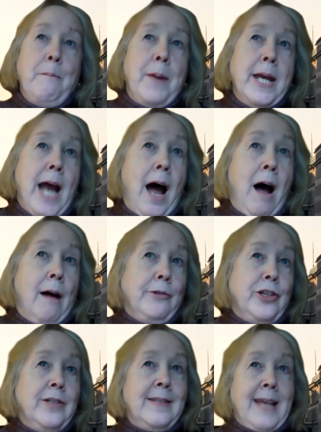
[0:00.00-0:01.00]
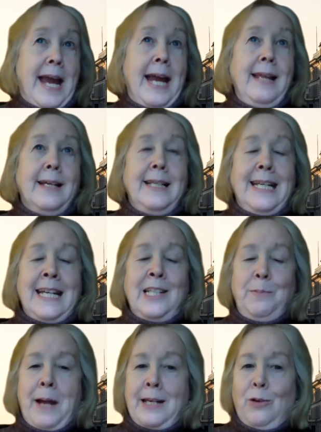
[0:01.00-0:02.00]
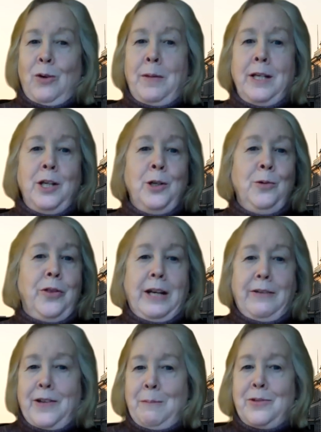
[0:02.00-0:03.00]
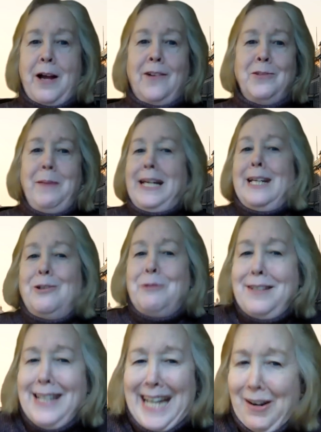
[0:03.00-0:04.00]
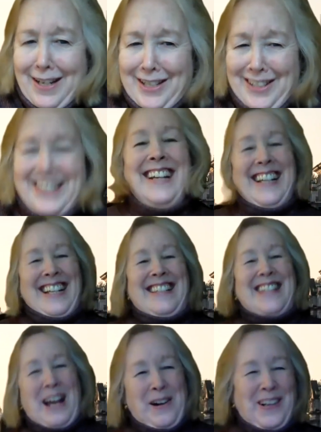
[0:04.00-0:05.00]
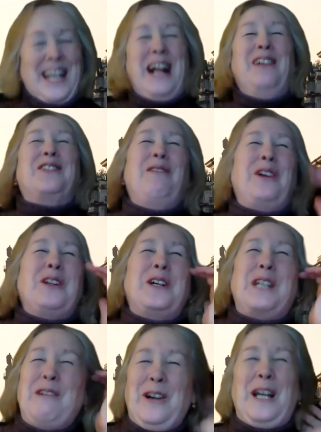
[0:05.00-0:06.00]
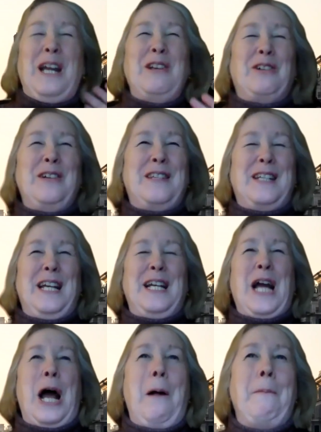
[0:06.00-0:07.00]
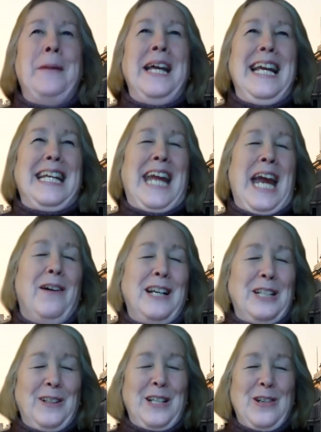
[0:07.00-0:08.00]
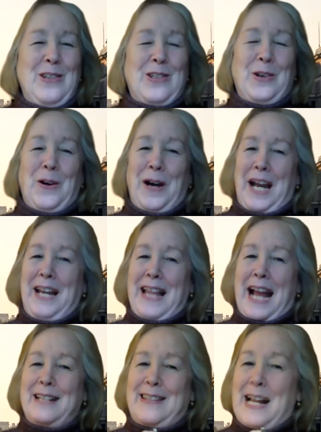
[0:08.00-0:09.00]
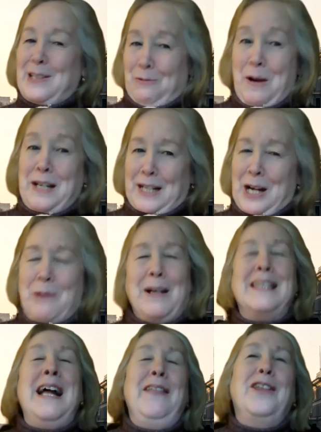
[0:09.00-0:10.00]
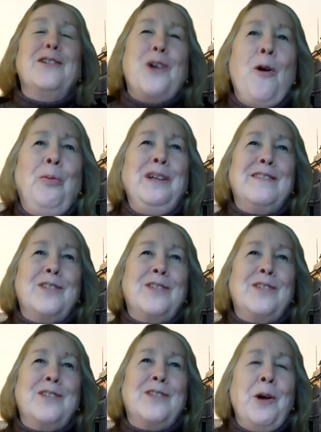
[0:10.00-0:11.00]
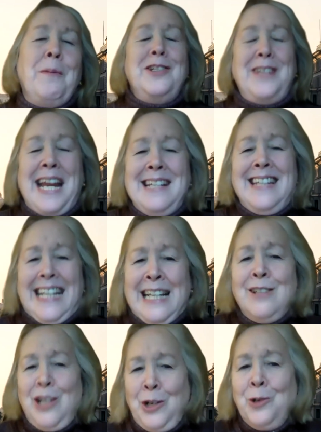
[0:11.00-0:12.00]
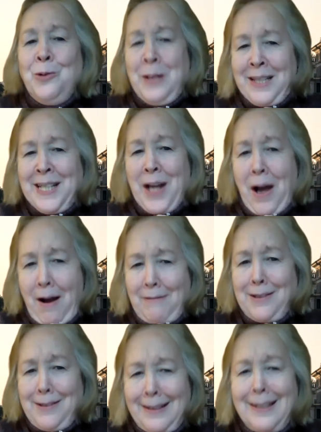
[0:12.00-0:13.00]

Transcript: But I'll just say that independent women who think for themselves make interesting characters. so if you're looking for an interesting character in your story, that's one to go with. There's only so much Daisy can do in the novel.